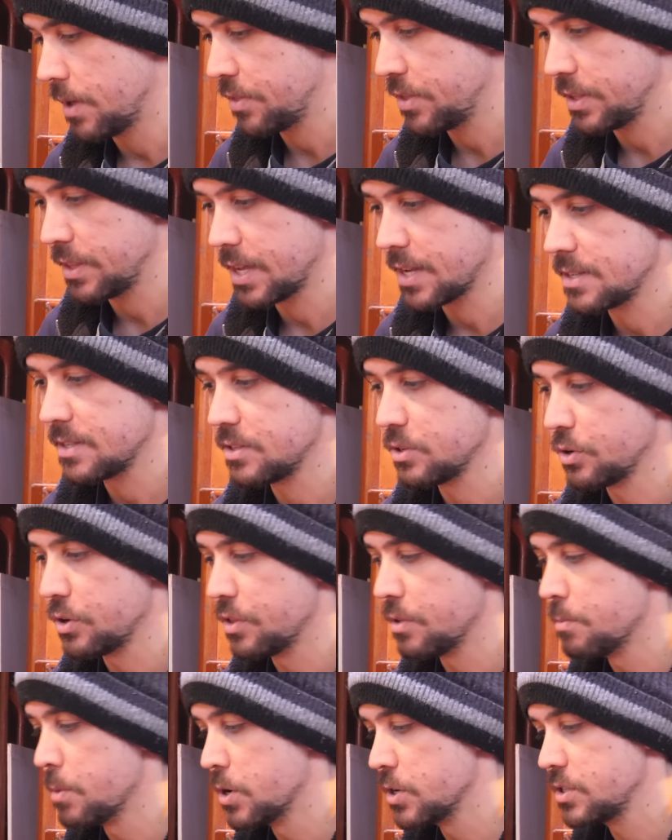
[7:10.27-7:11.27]
I think that's sort of
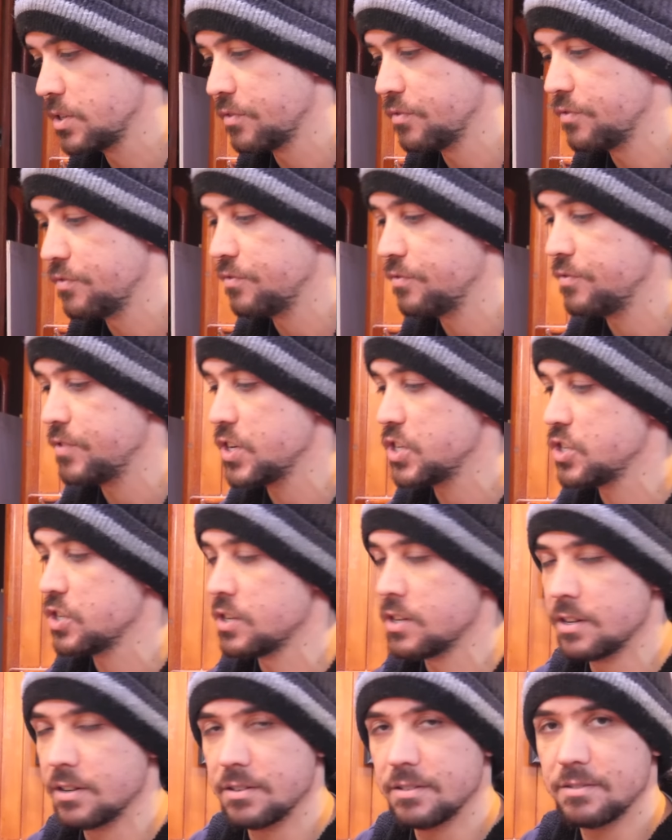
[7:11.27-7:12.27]
the most
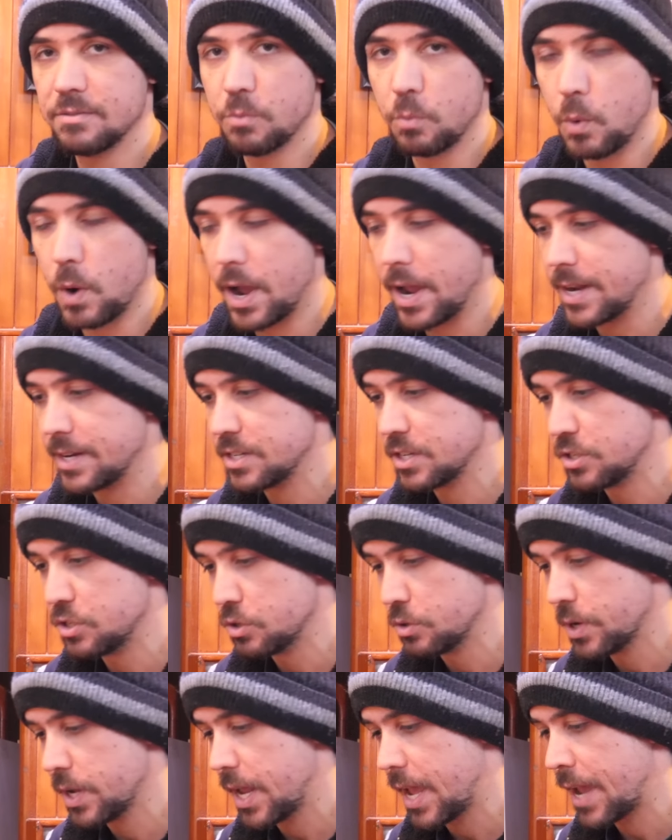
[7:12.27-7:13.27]
efficient way to
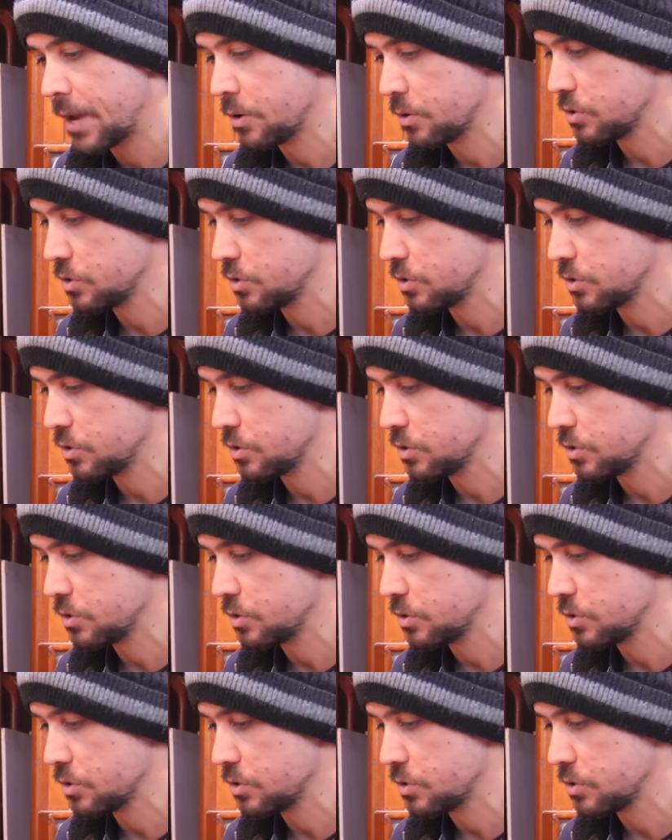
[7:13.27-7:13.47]
do it and